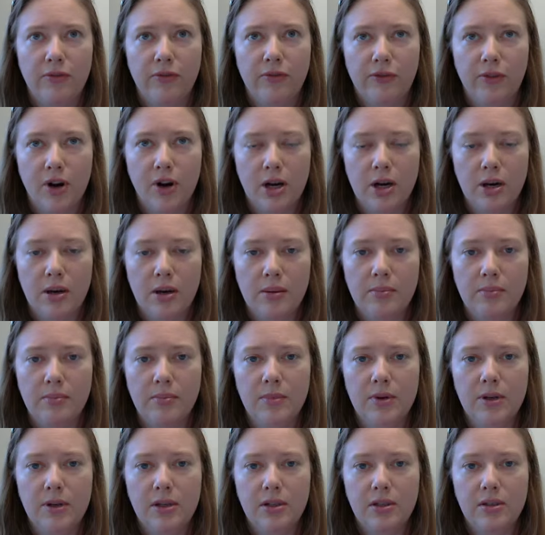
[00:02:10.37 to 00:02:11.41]

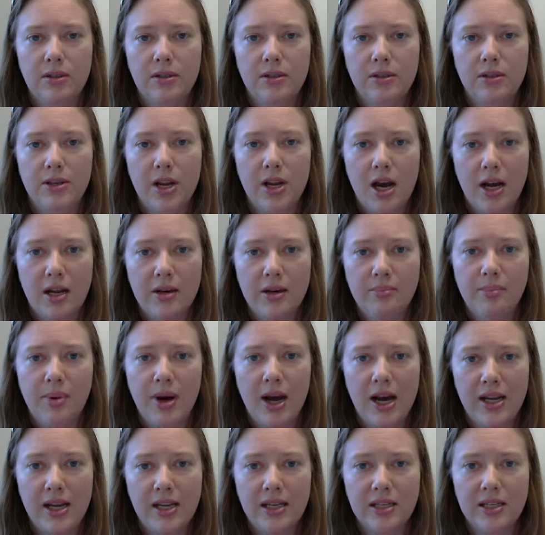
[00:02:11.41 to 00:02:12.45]
from
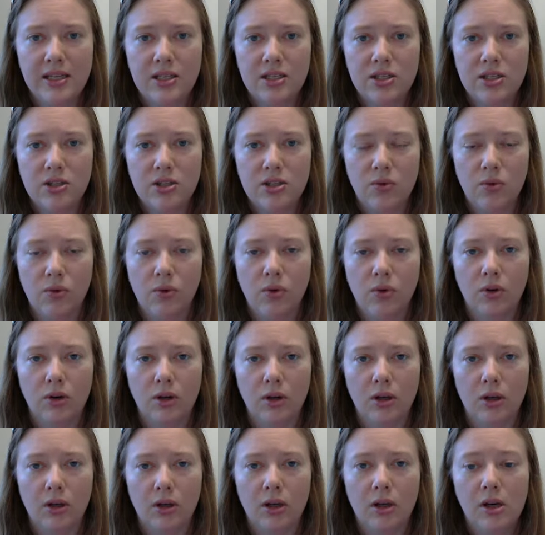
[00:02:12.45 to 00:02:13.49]
non-biased,
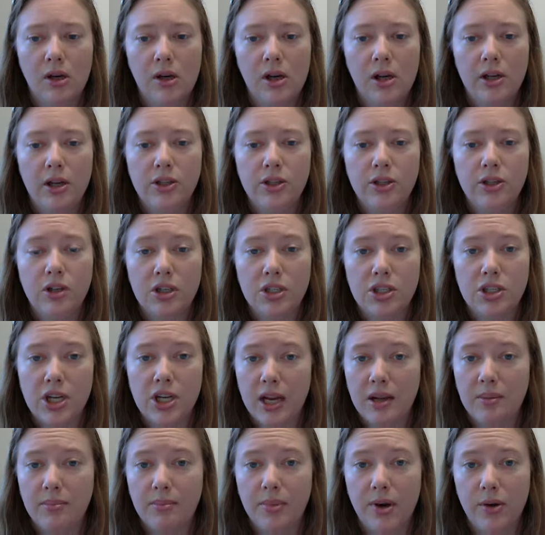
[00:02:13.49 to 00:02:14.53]
or you can
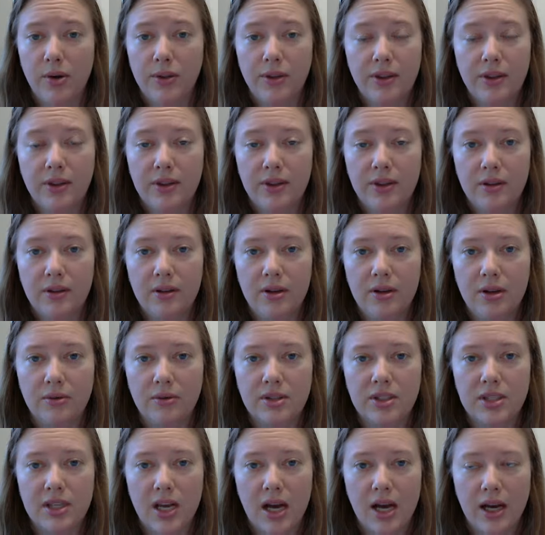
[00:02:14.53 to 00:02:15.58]
check both,
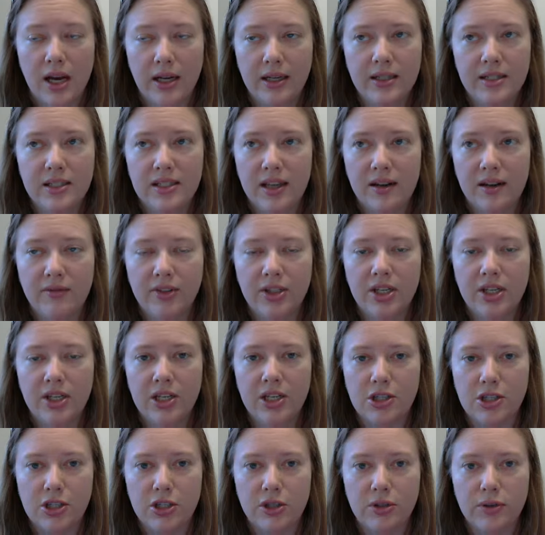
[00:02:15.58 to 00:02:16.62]
sides of an
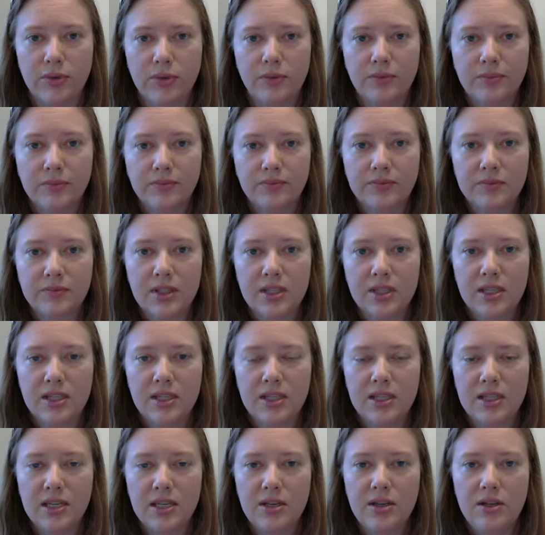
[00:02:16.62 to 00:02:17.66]
issue to
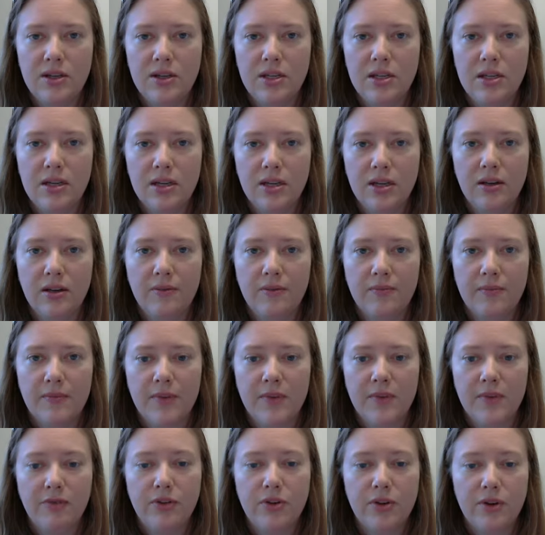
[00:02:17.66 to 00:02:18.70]
see
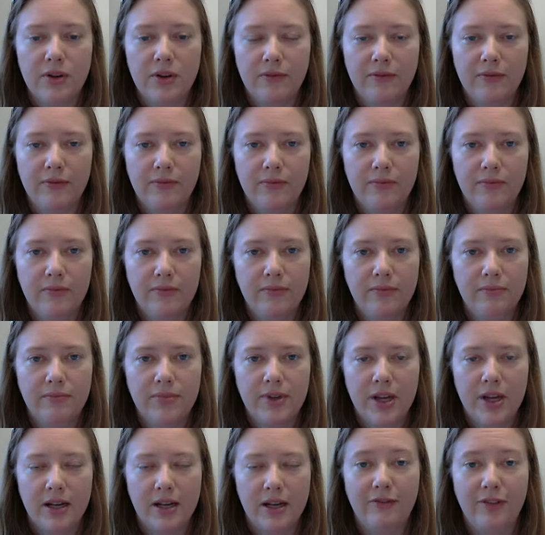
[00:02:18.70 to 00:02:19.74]
if you can
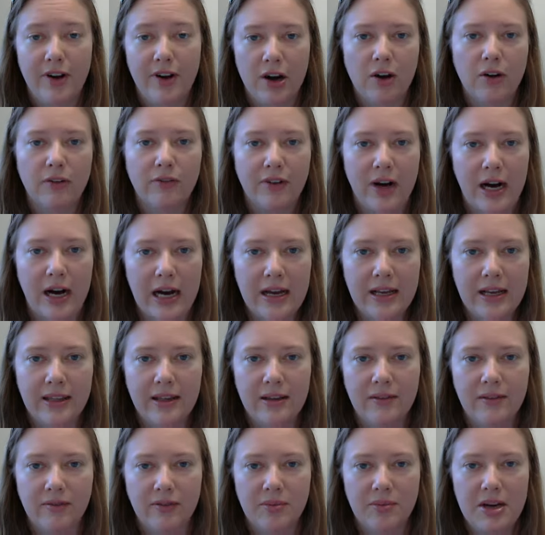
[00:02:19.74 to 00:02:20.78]
kind of verify the
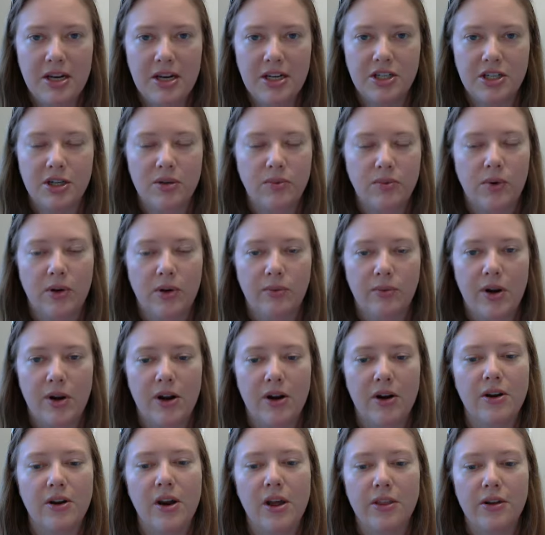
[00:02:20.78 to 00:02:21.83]
information one way or
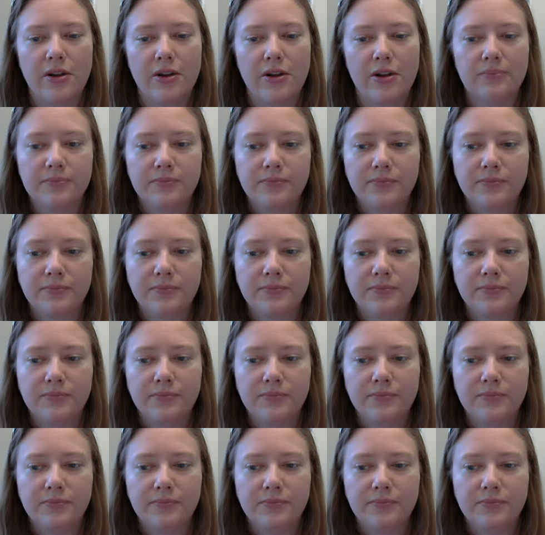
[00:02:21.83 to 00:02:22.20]
another.